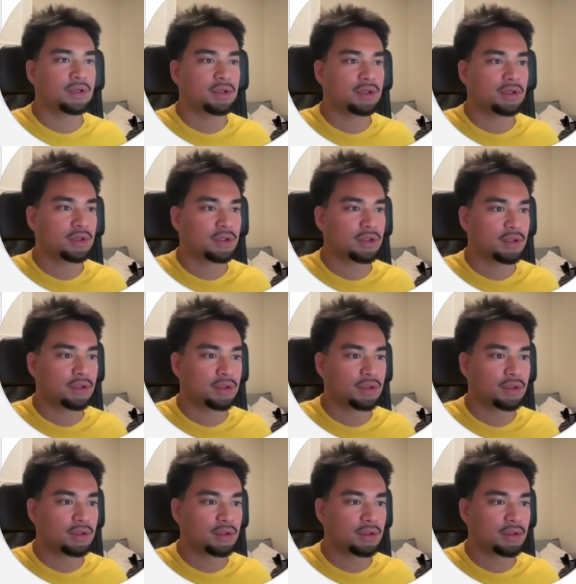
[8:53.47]

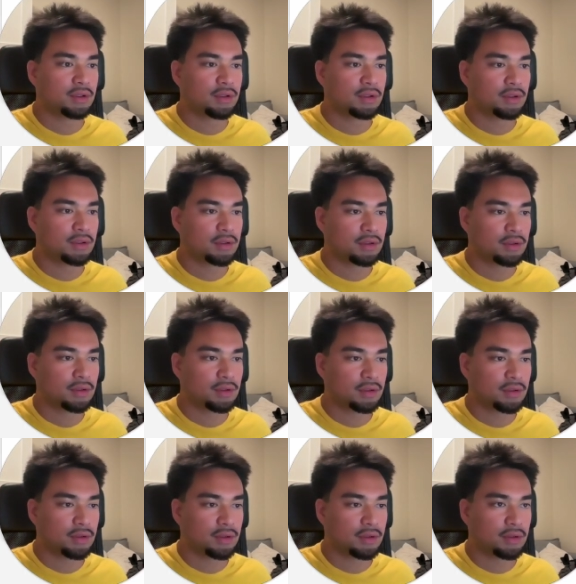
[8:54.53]

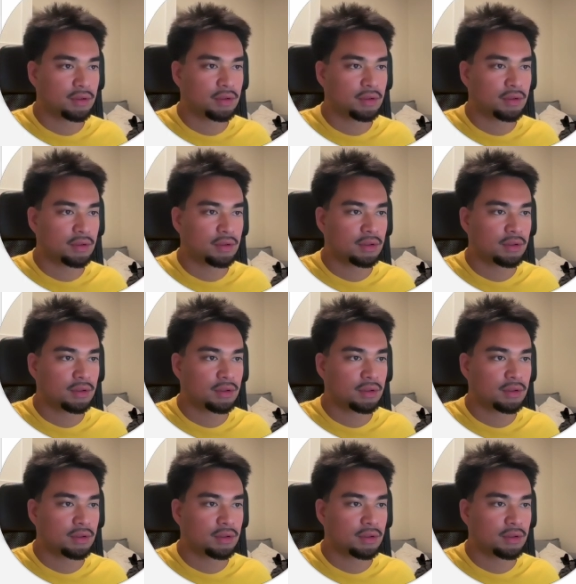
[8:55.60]
(no one is talking)